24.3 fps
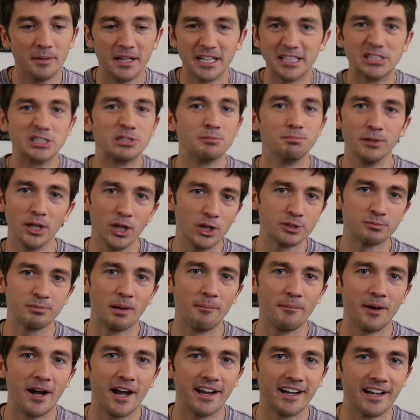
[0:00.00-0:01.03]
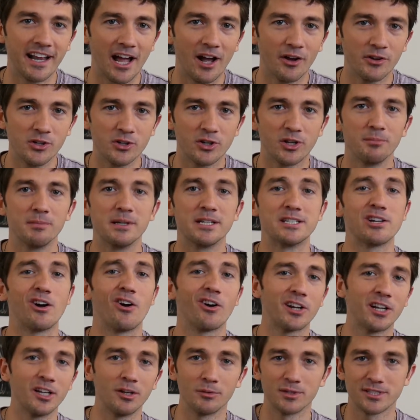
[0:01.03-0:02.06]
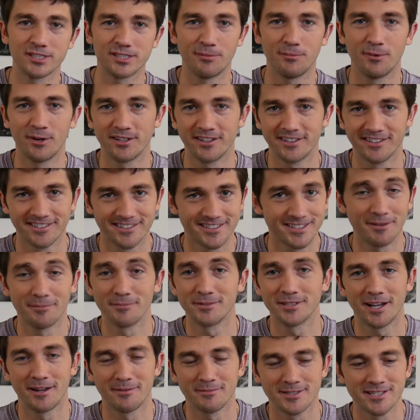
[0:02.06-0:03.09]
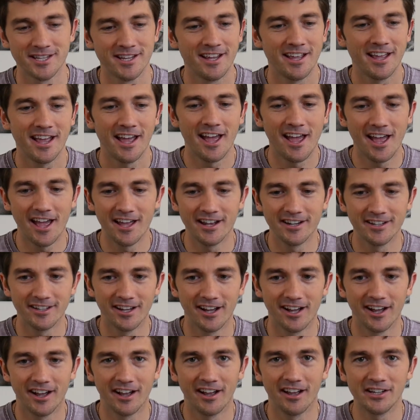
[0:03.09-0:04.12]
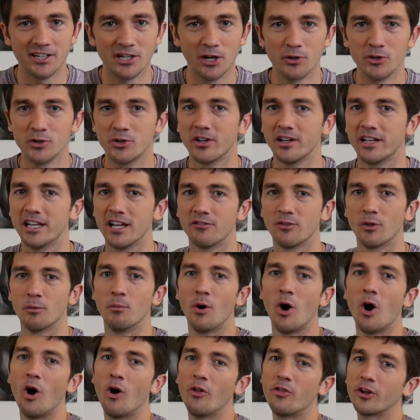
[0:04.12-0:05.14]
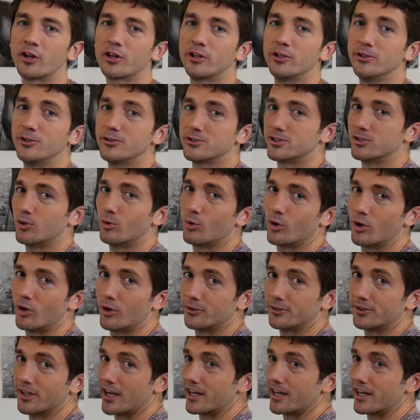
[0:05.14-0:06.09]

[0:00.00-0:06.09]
it just blows my mind how you could be talking with someone sometimes and, you could give them all the clues in the world,